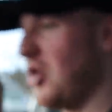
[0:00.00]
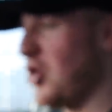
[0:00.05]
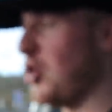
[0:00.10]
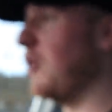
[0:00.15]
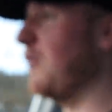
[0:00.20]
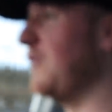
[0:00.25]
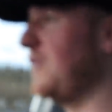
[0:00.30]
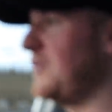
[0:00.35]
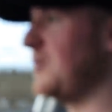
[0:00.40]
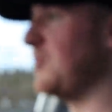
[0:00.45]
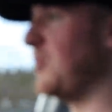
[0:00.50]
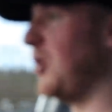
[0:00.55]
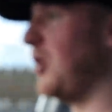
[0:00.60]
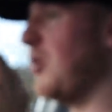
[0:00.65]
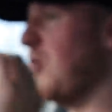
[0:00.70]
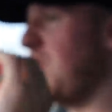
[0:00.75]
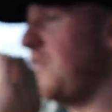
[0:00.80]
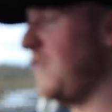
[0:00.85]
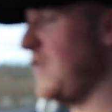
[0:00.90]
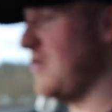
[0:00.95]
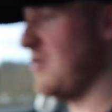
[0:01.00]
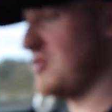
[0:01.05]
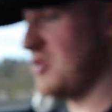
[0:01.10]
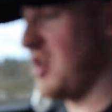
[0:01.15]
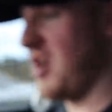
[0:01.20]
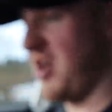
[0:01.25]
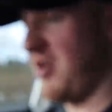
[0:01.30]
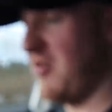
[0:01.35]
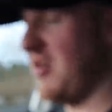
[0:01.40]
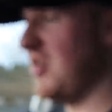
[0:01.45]
comfortable, feels
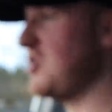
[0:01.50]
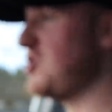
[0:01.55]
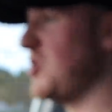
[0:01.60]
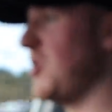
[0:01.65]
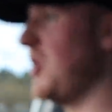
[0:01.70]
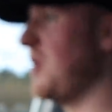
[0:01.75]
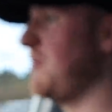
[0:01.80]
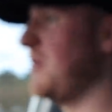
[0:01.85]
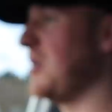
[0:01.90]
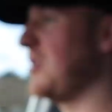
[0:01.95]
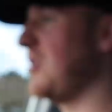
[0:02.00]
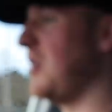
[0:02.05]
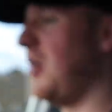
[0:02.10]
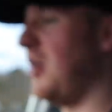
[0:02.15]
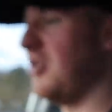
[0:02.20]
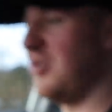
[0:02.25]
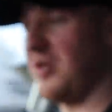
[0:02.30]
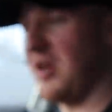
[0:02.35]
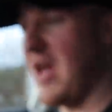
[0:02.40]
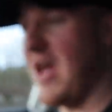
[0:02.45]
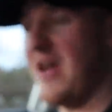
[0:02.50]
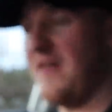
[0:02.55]
like you're in a German car, doesn't it?